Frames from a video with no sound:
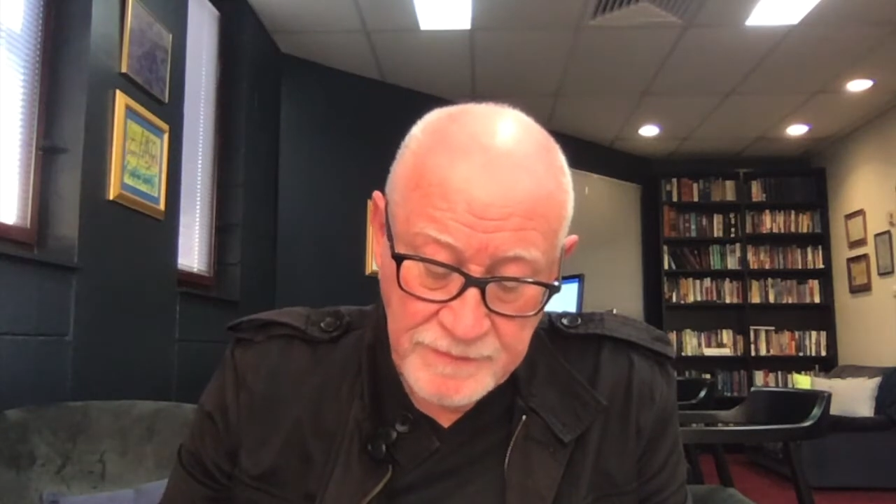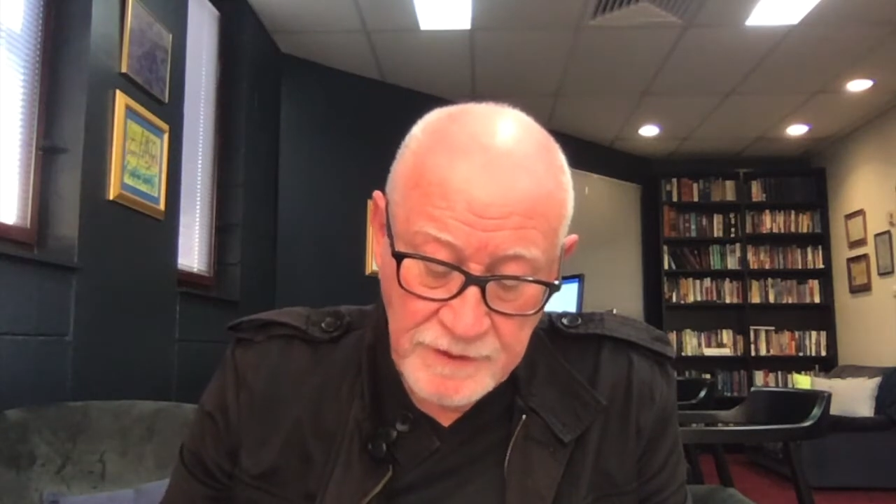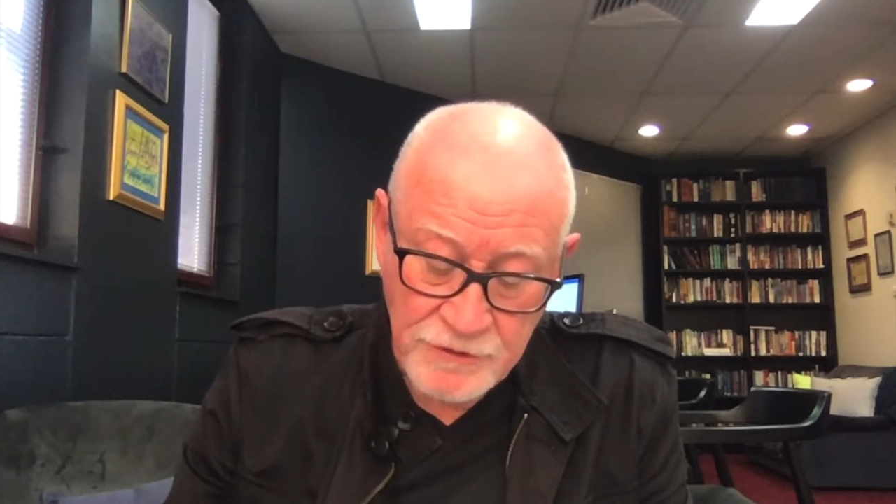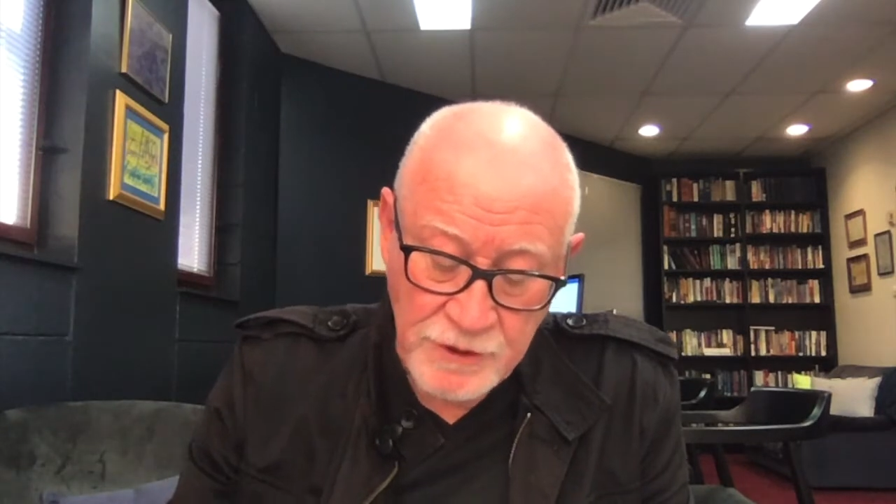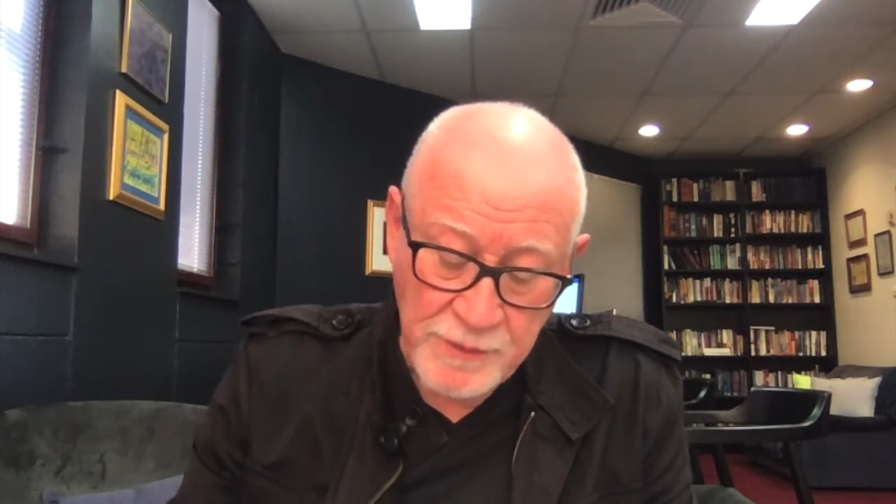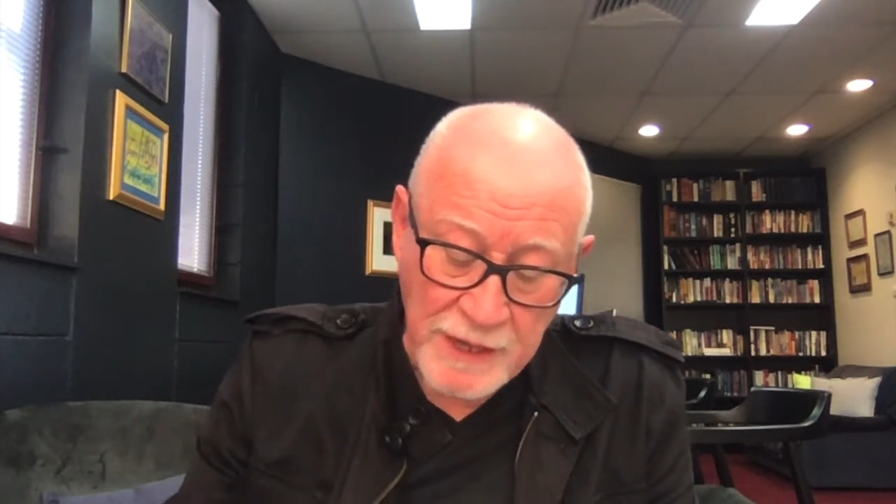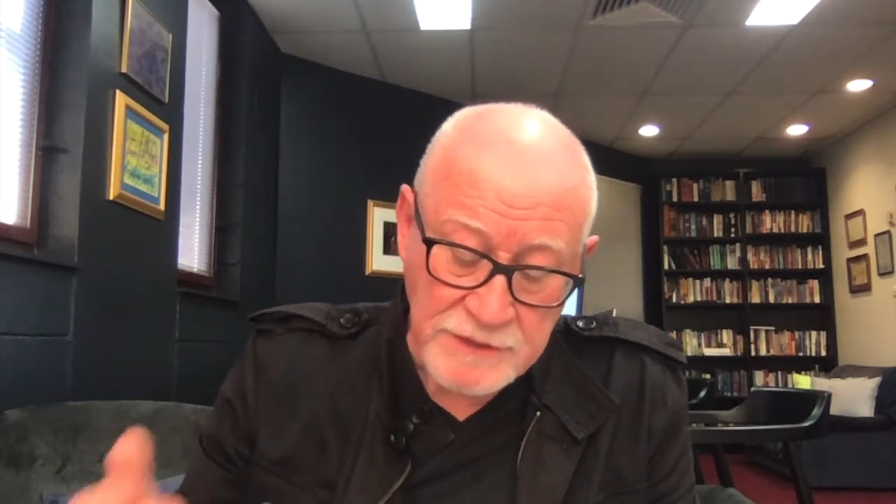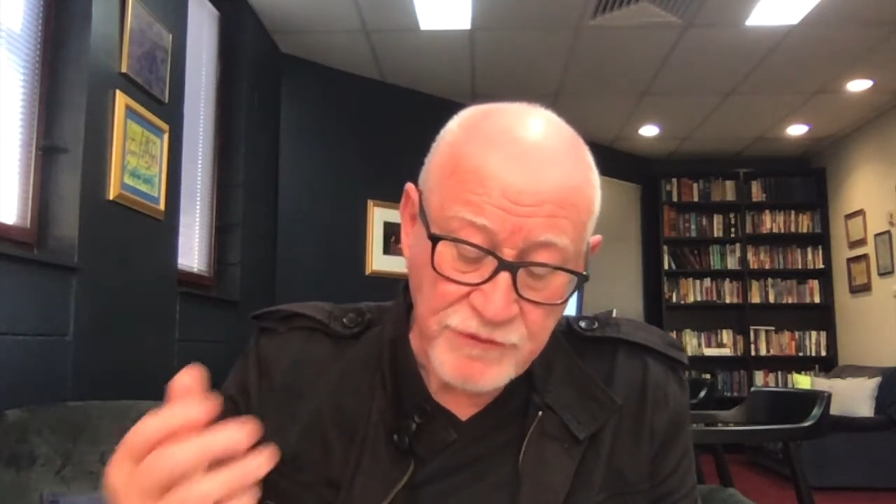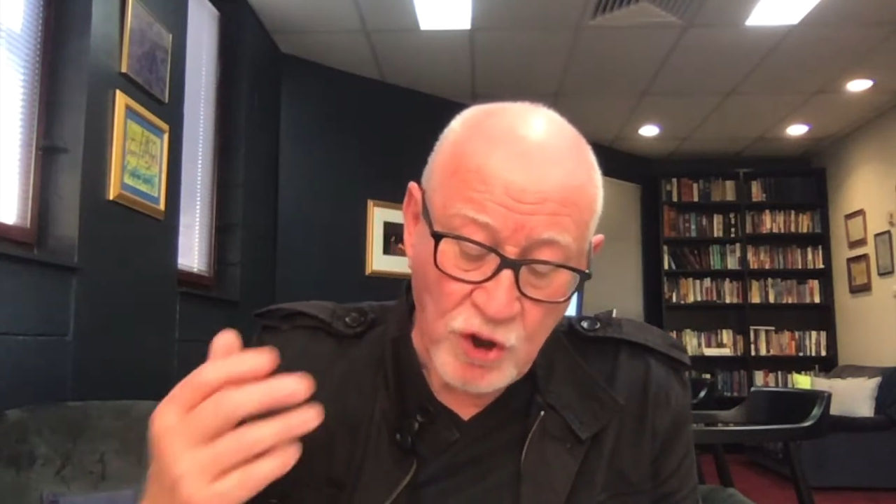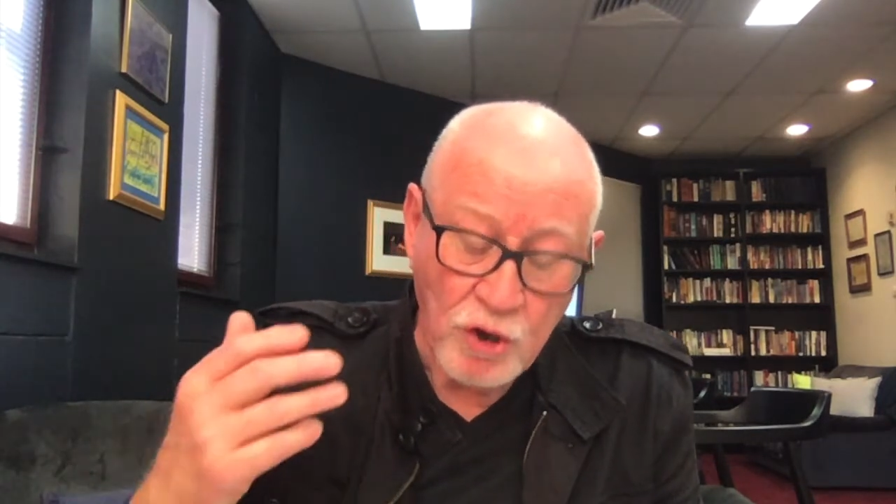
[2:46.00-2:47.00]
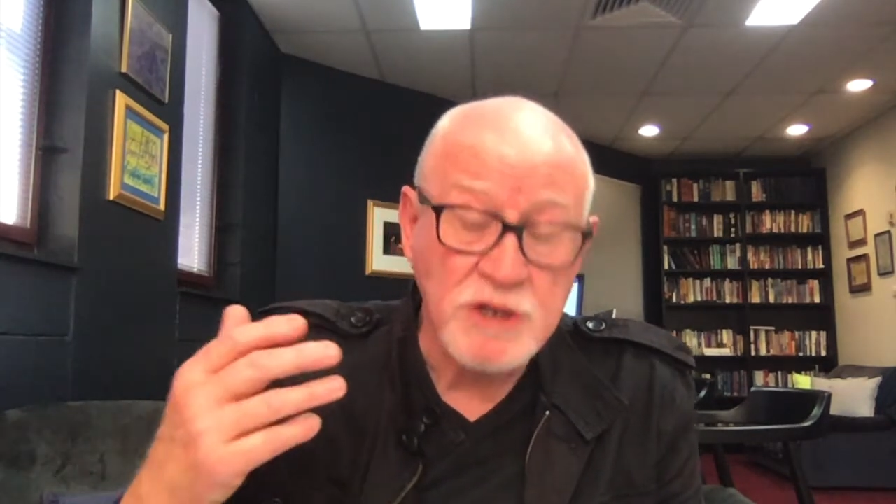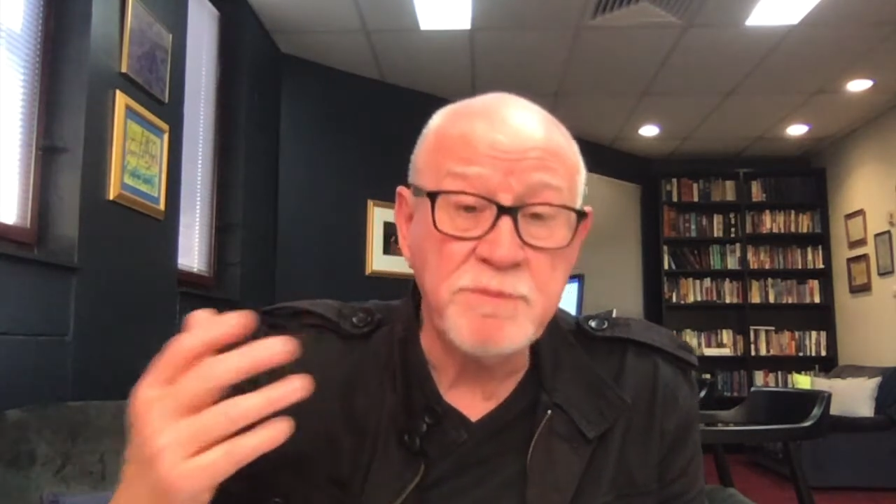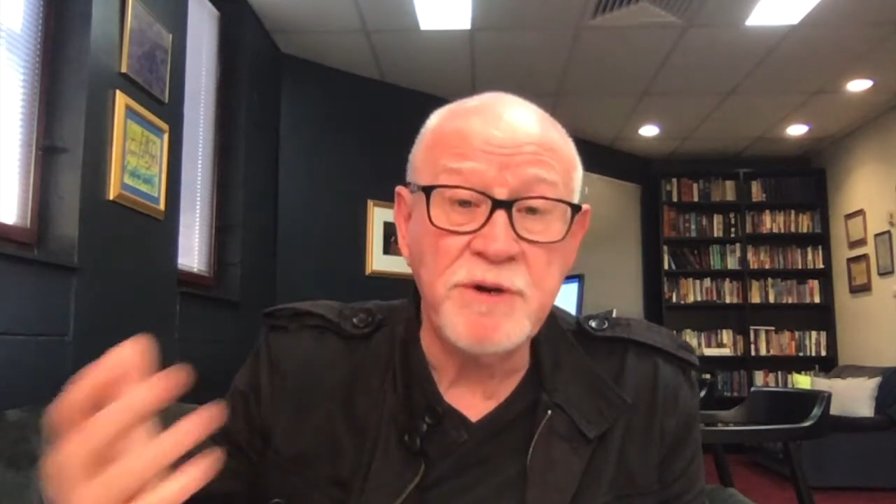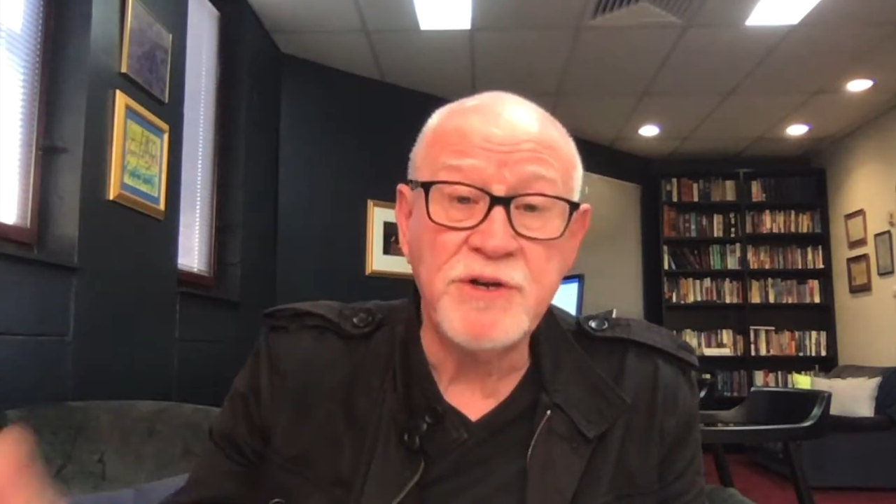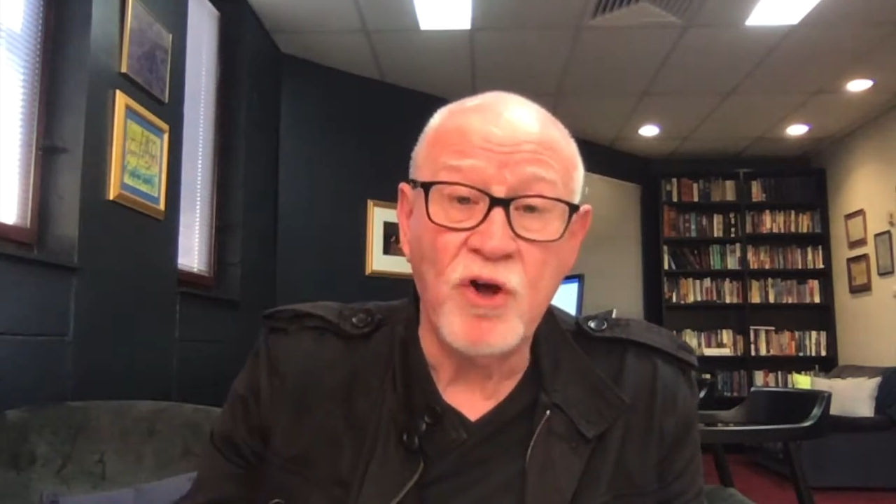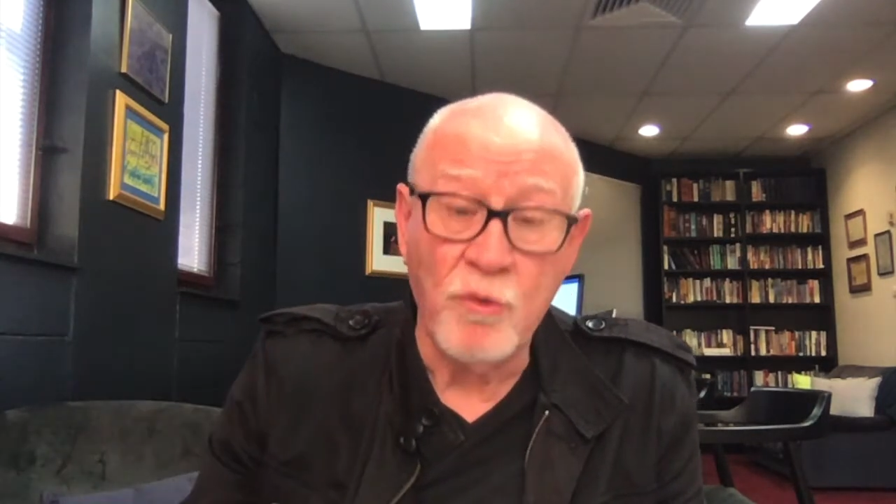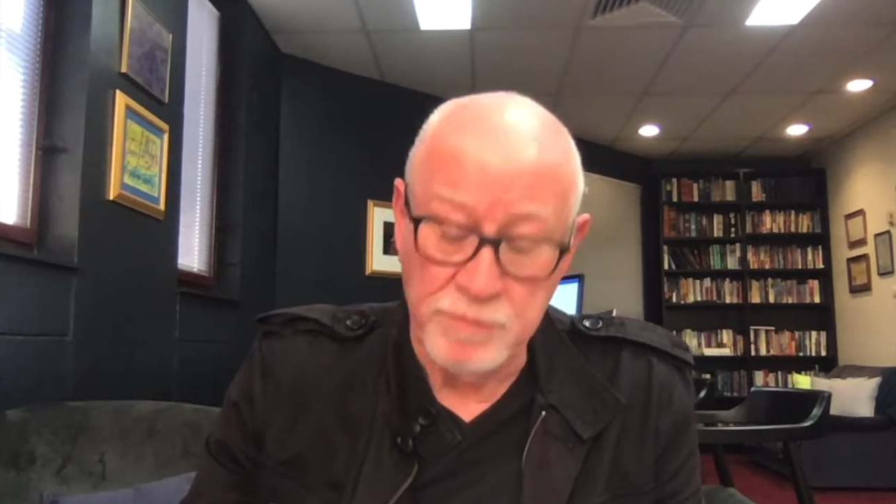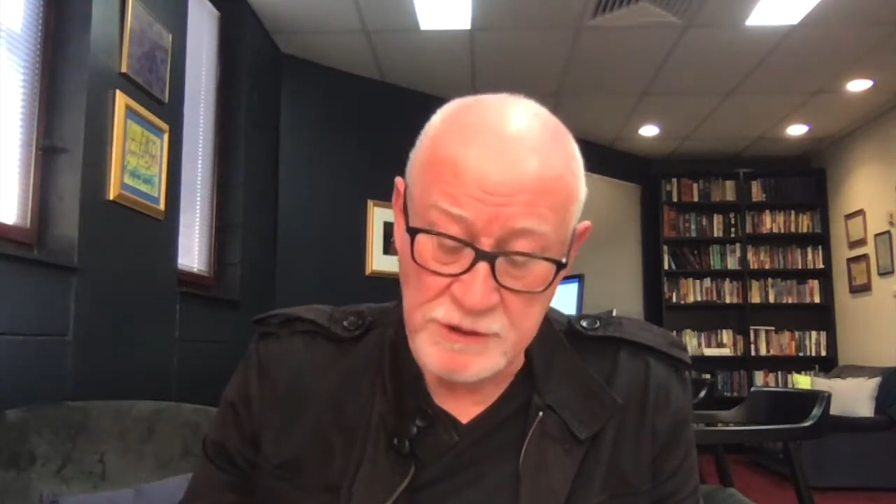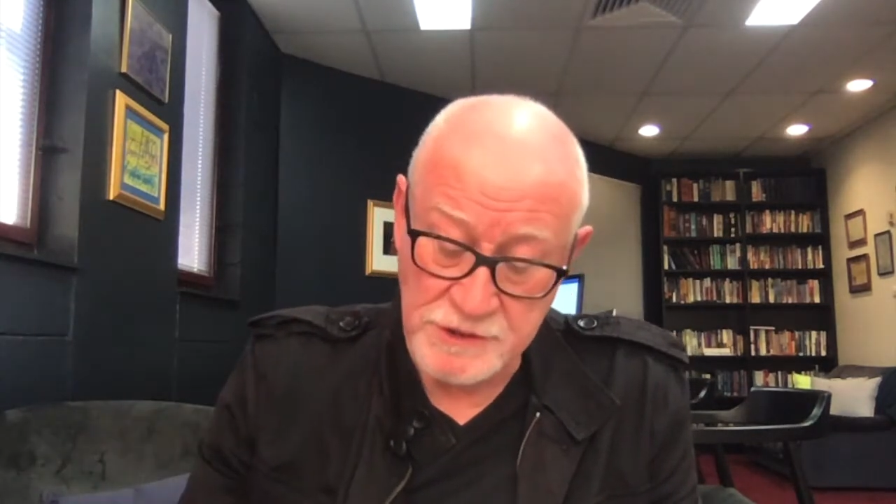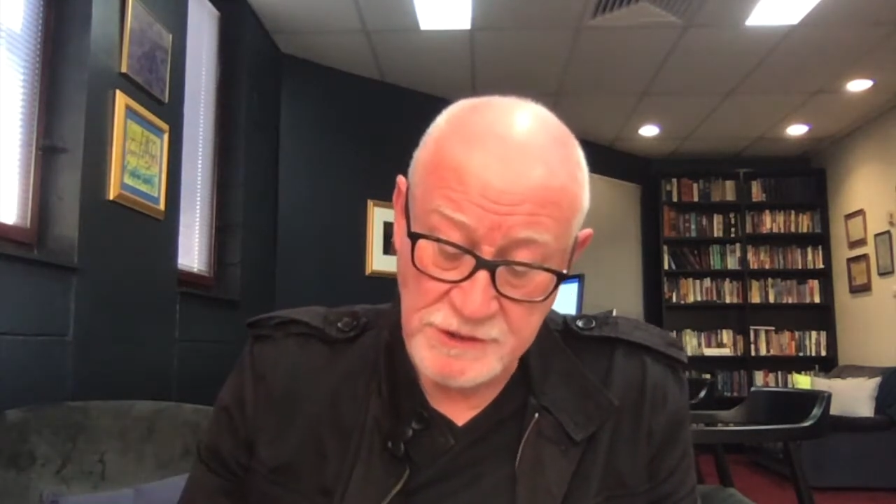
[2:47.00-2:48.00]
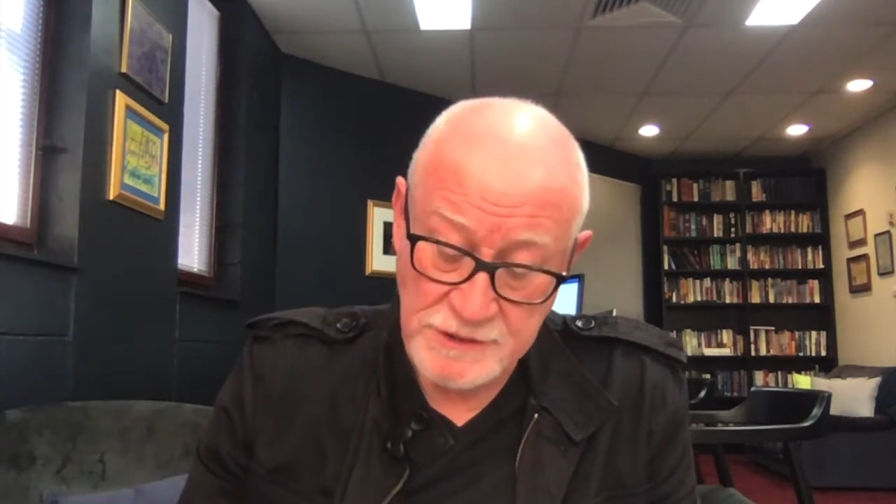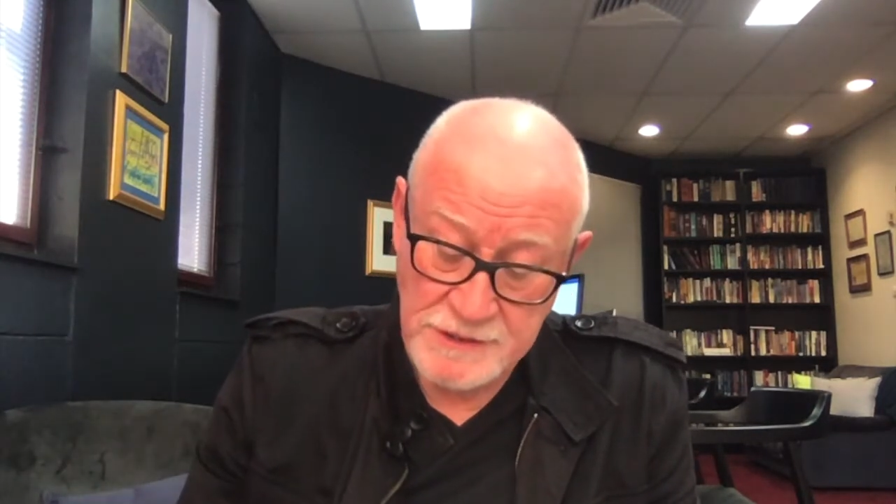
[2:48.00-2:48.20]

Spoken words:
So we ask for the Holy Spirit to help us